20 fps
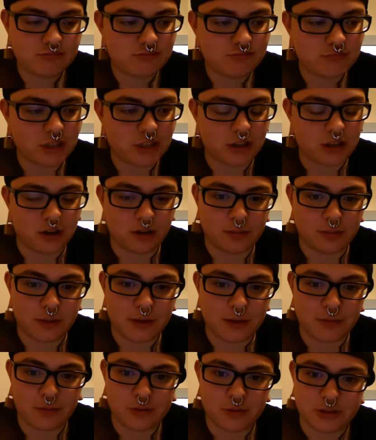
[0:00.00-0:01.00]
You know, my
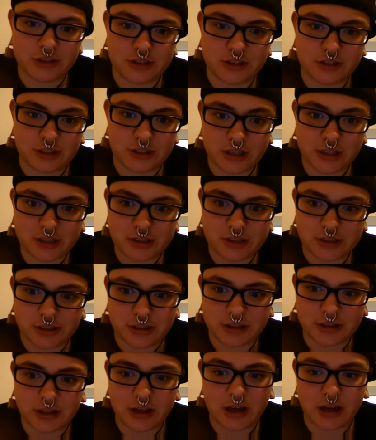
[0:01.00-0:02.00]
voice is
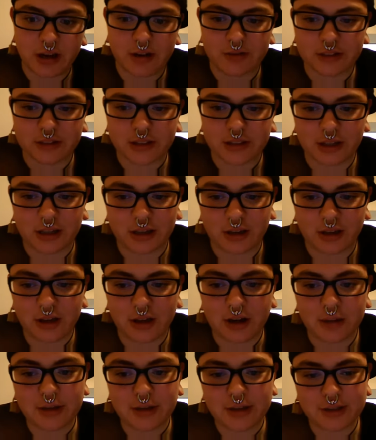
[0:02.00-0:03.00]
changing and everything, and
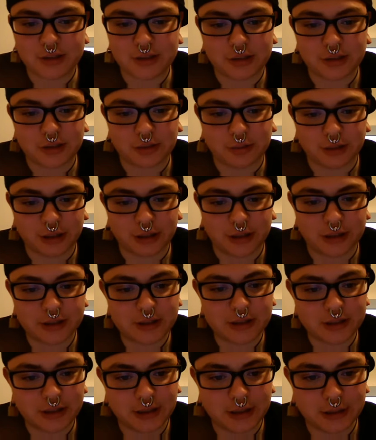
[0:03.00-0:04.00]
I'm not sure really.
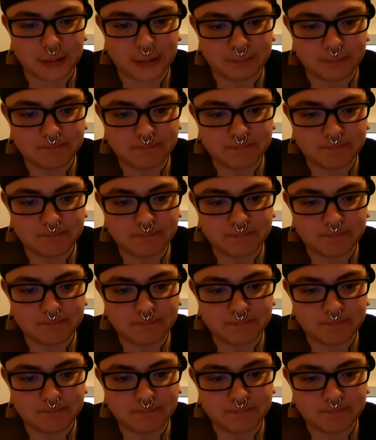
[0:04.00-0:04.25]
Um.